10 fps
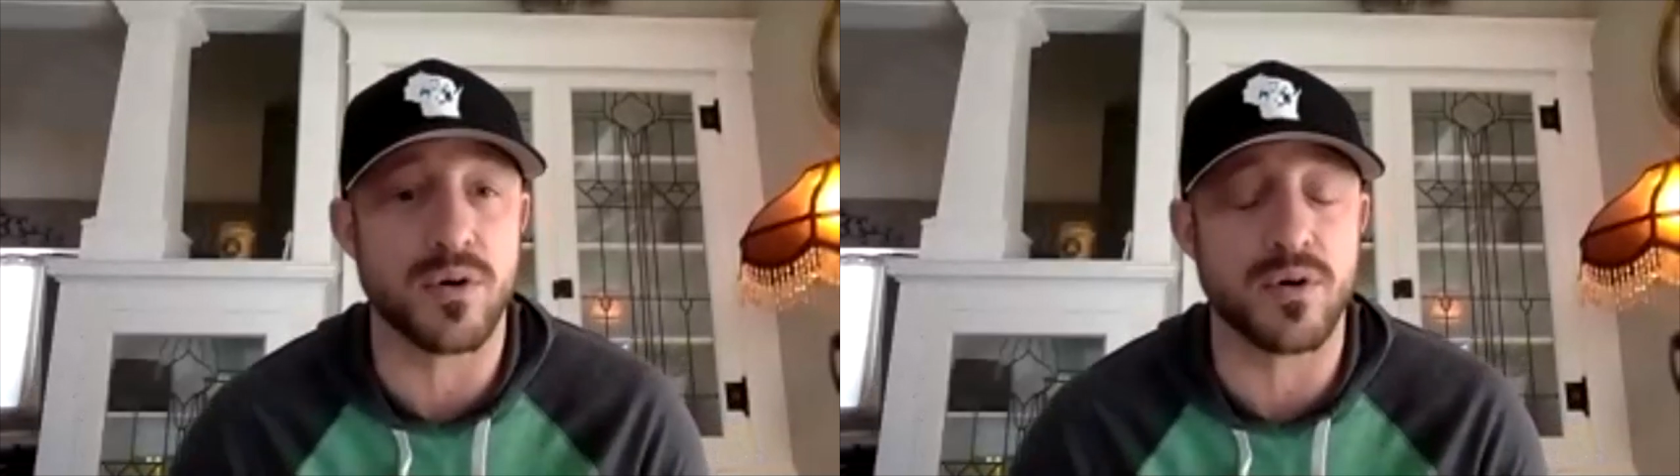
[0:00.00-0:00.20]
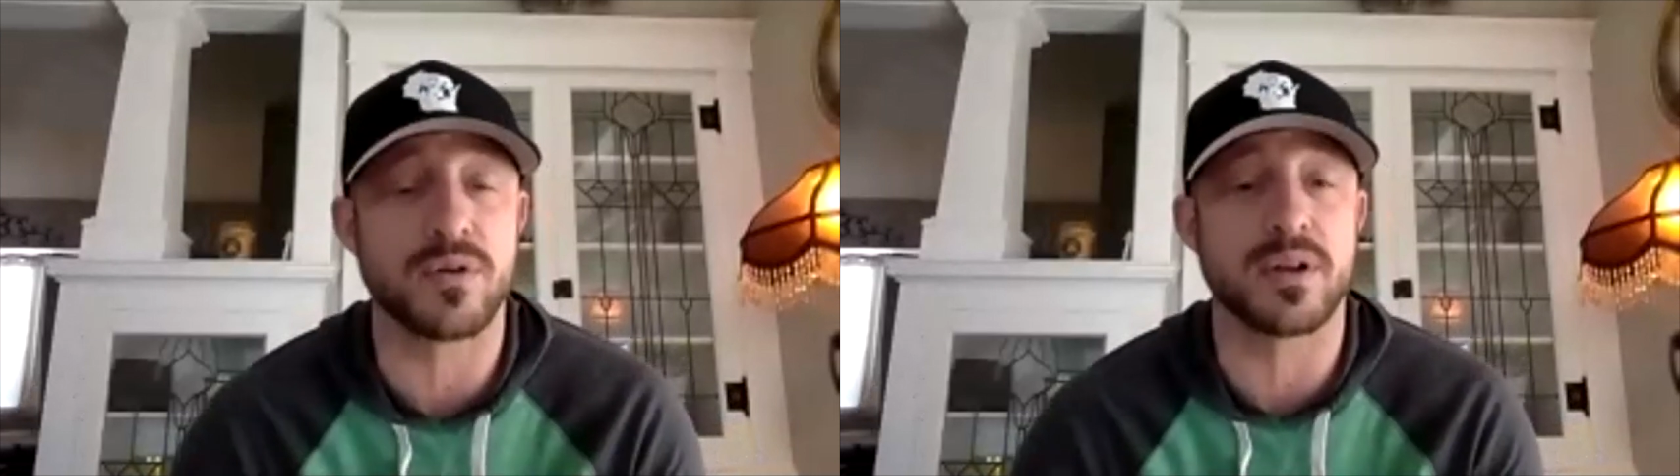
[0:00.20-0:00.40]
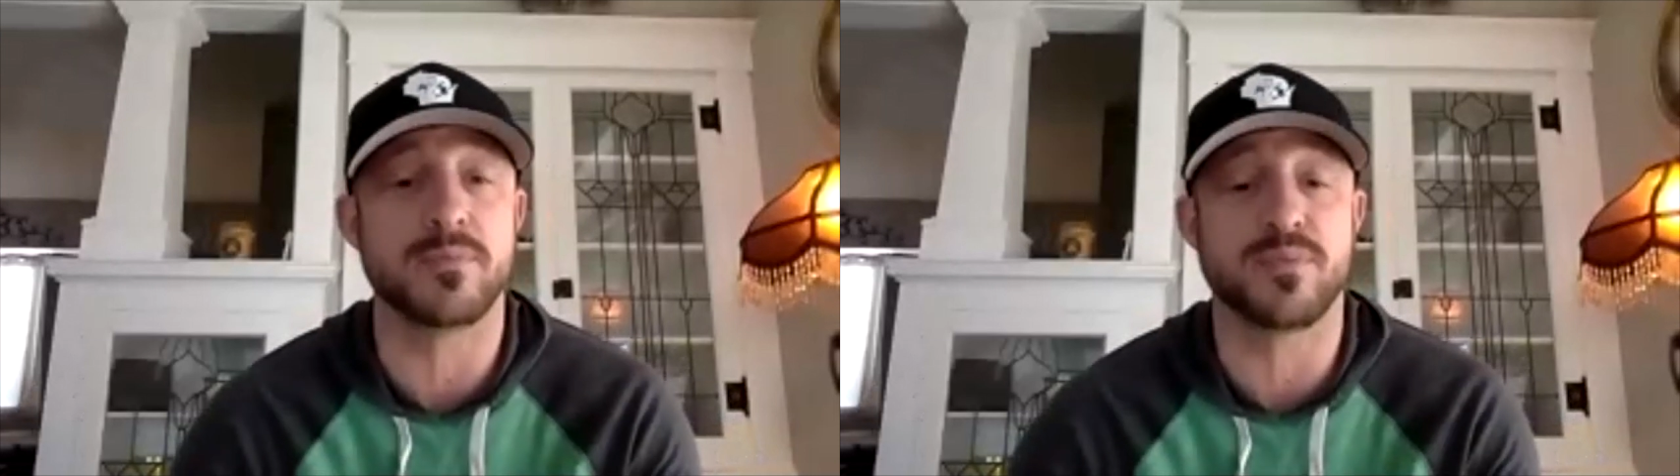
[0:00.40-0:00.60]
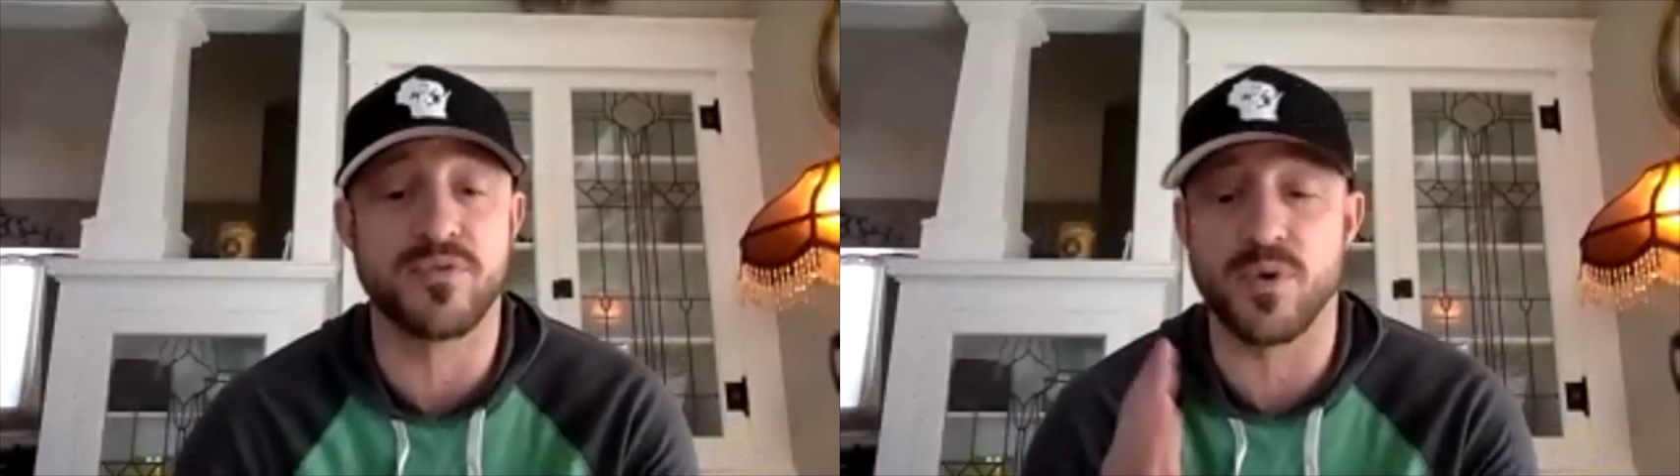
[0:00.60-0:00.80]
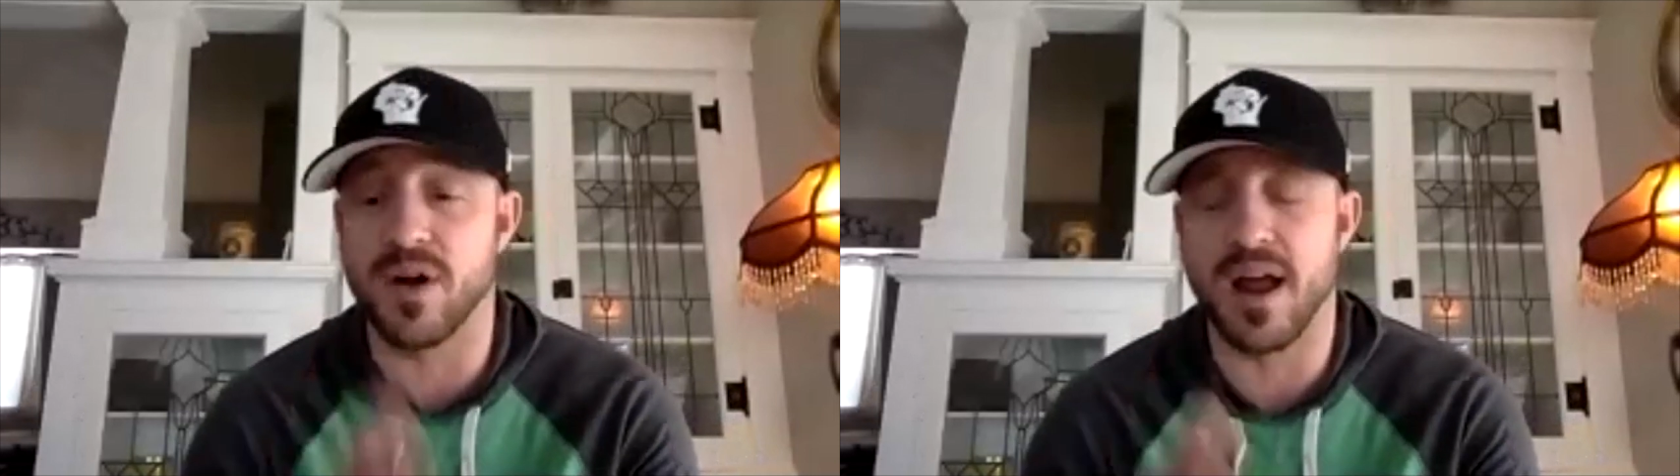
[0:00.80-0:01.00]
early
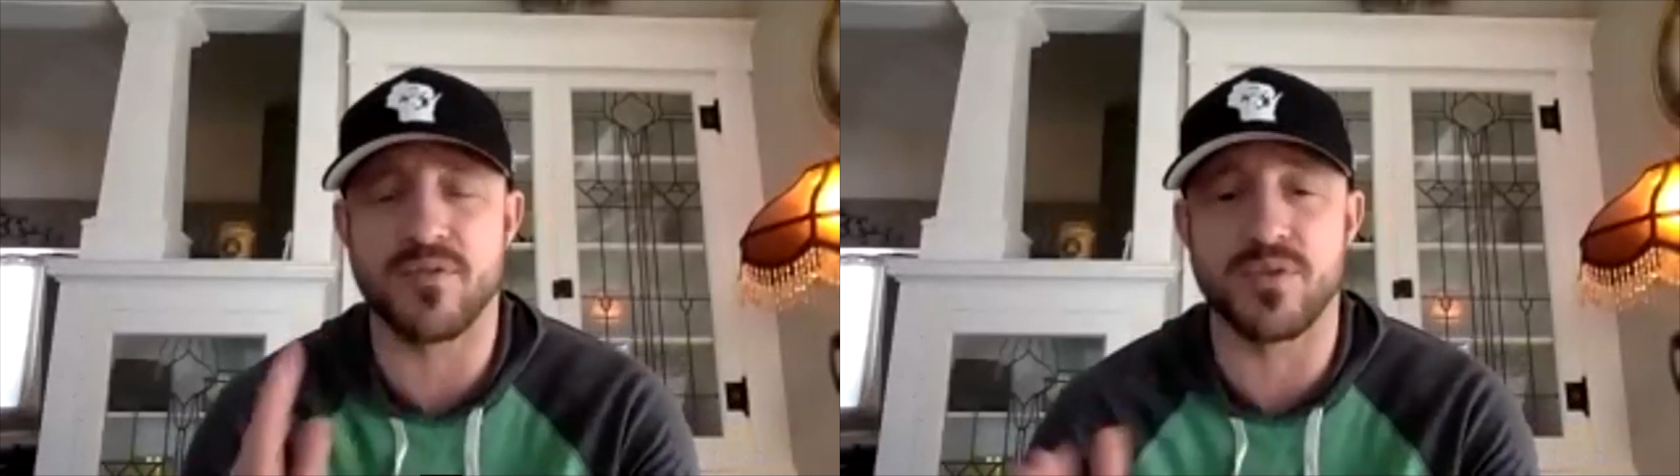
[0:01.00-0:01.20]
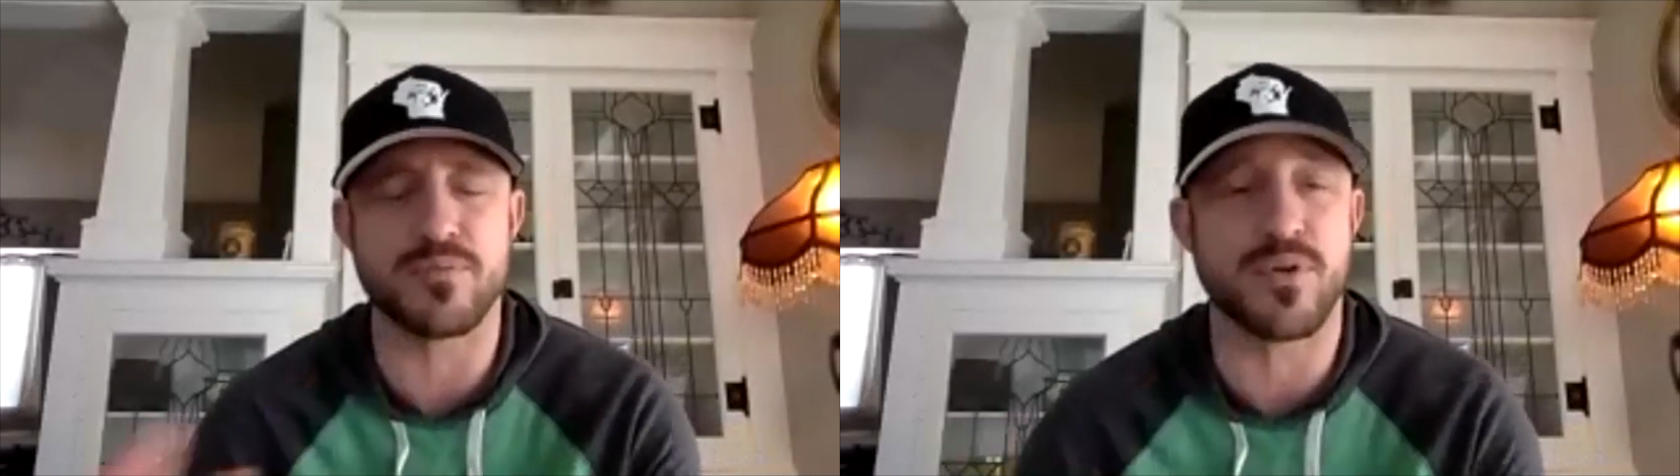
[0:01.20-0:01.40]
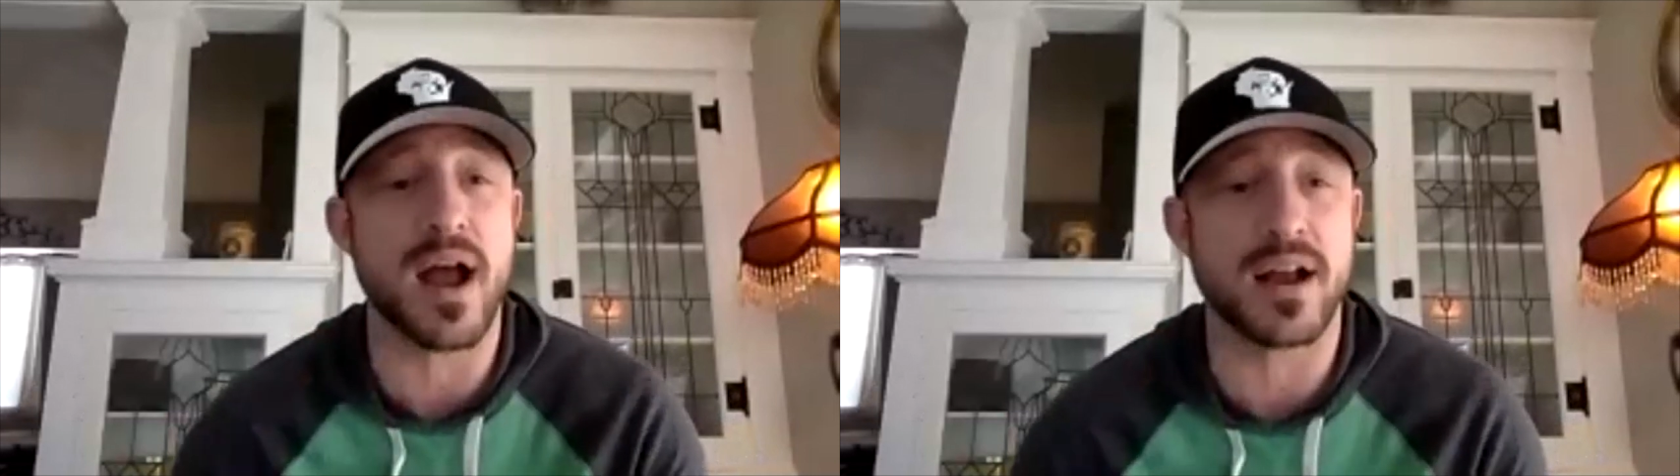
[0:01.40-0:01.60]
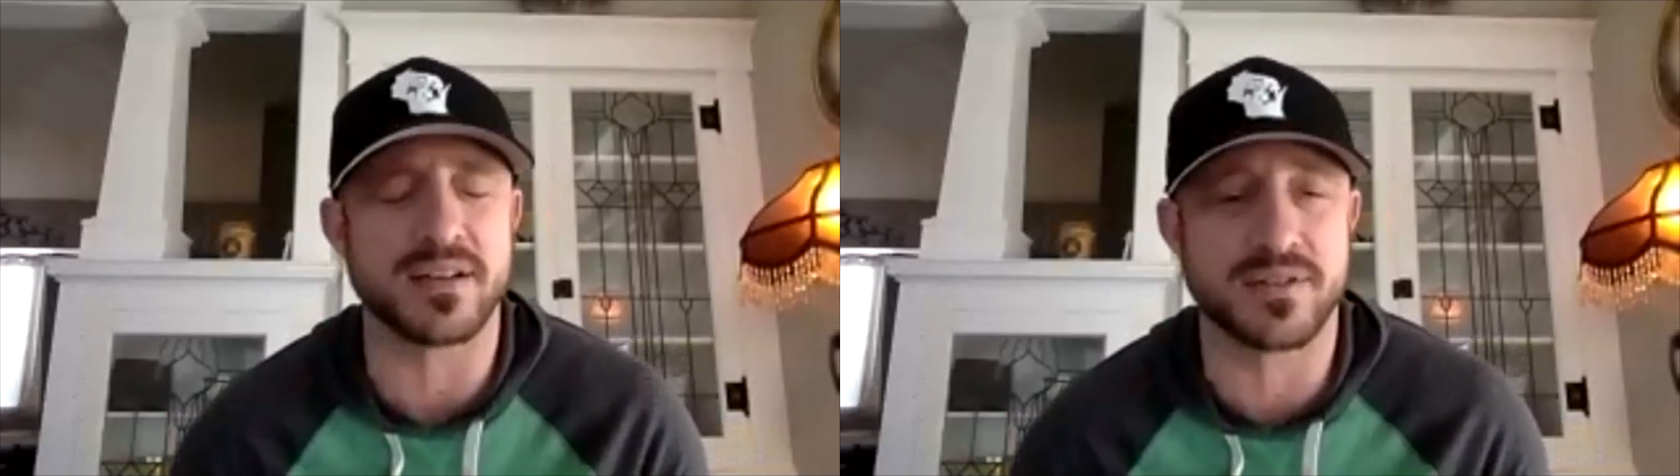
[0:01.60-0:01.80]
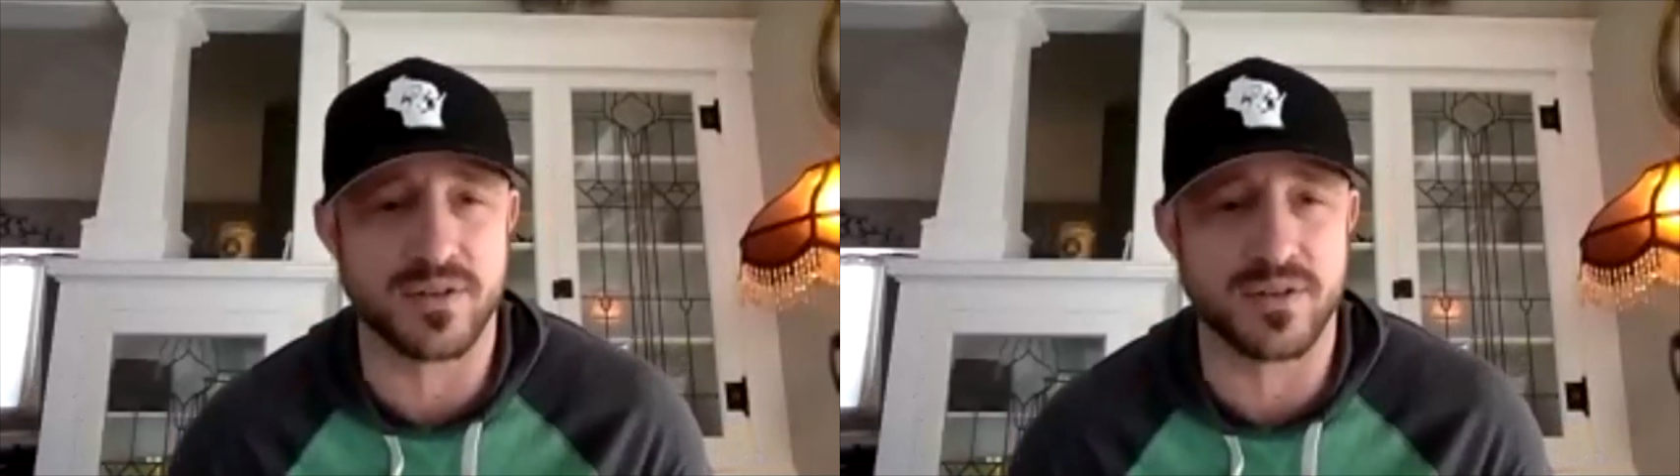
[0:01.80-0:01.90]
before every practice